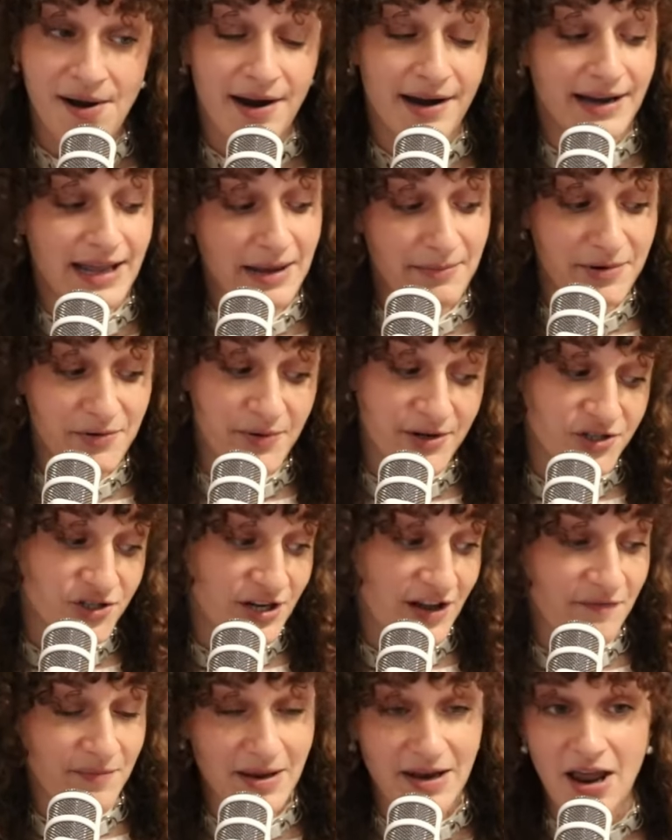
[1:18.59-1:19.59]
and him and Richard
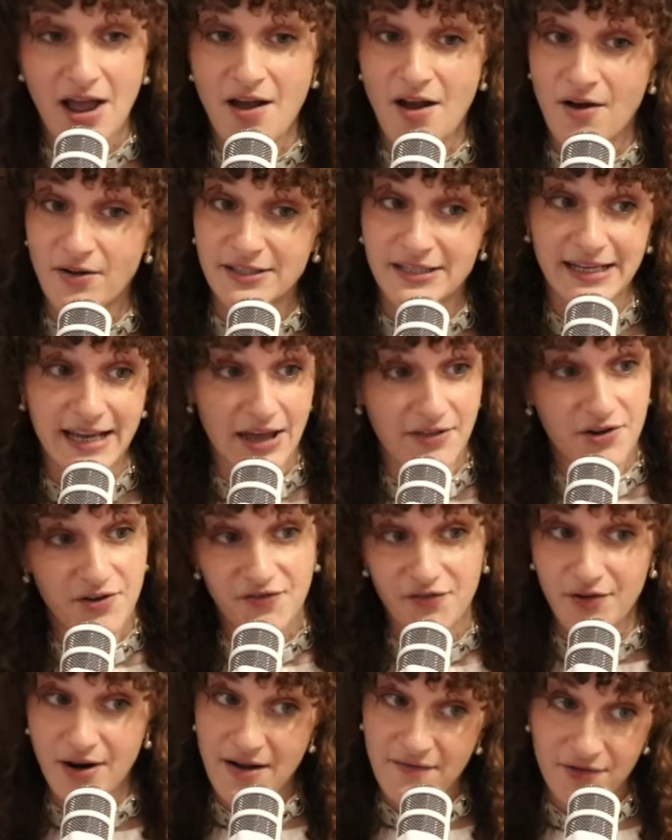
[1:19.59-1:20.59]
have been together
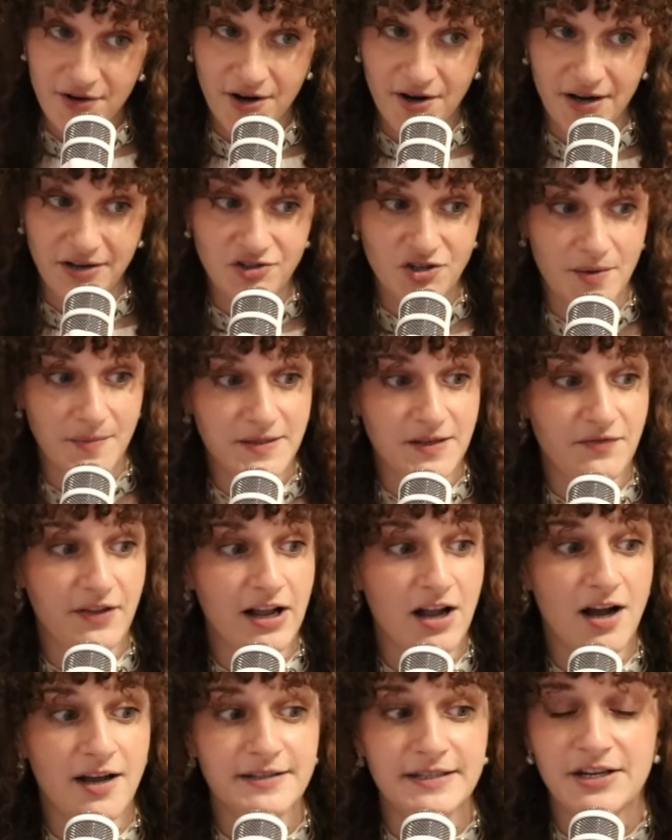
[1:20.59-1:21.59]
forever in terms of
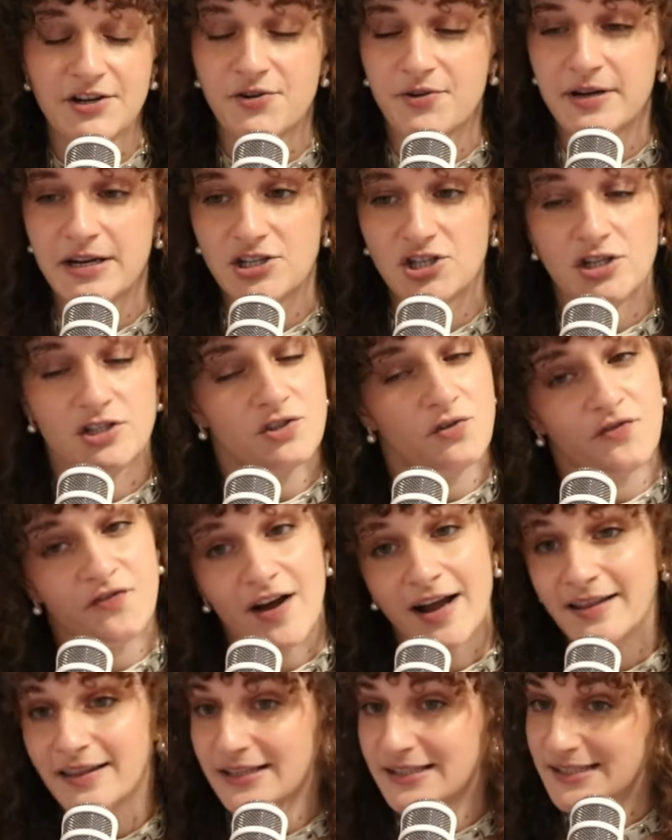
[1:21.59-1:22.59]
like content creation. So
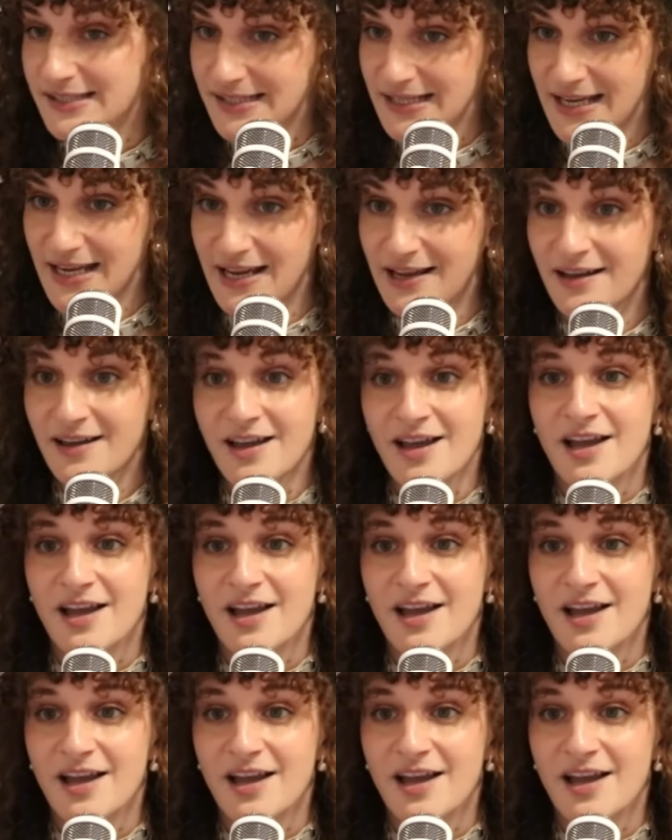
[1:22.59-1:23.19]
fine, let's see.